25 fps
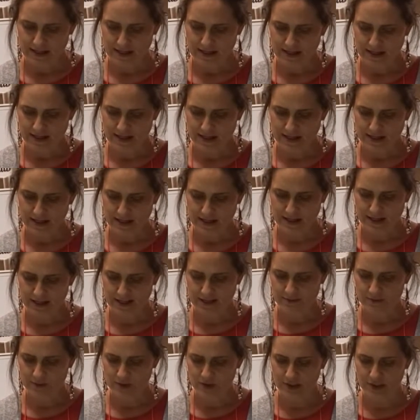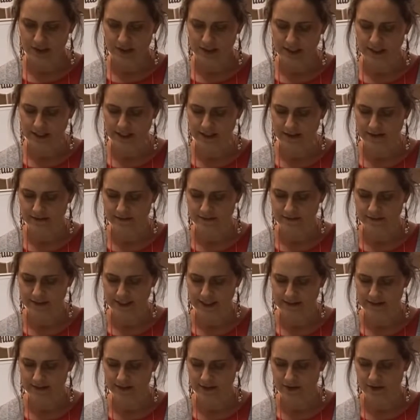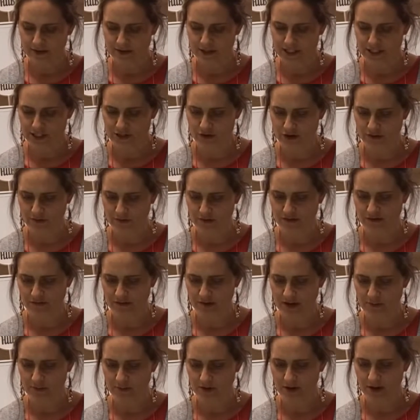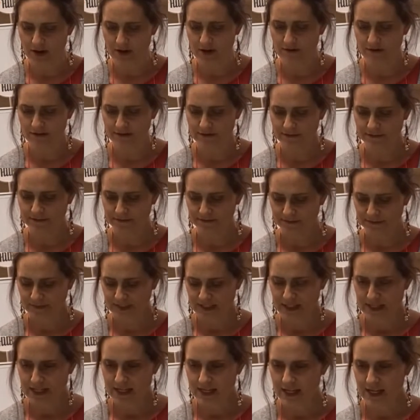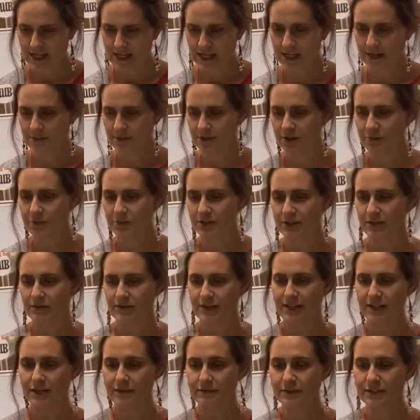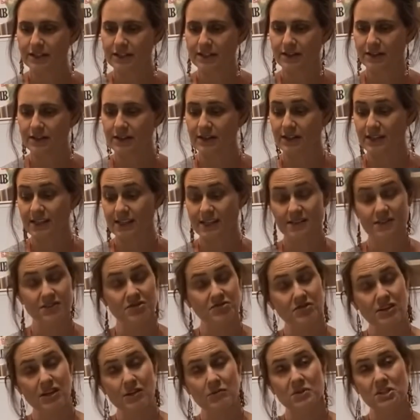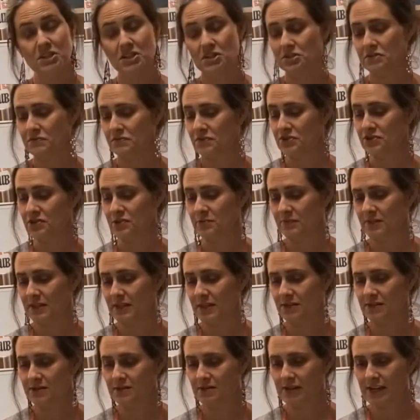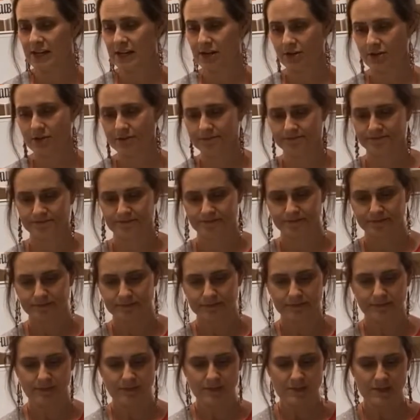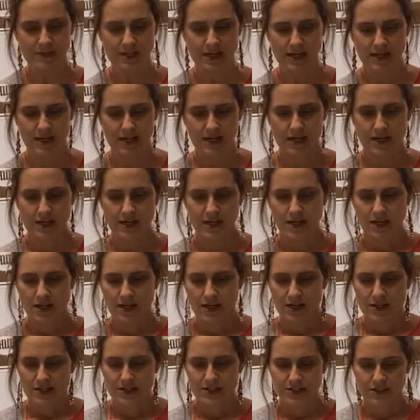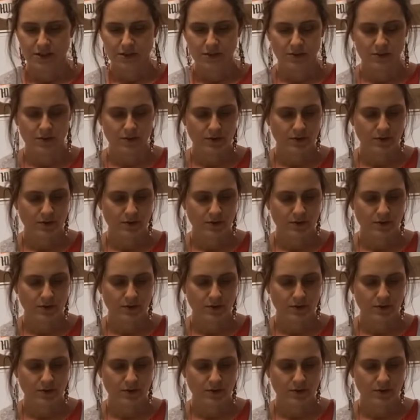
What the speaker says: and I'm going to cut that little strip of paper off. And I'm going to put it right over here in case I want to use it for something else later. So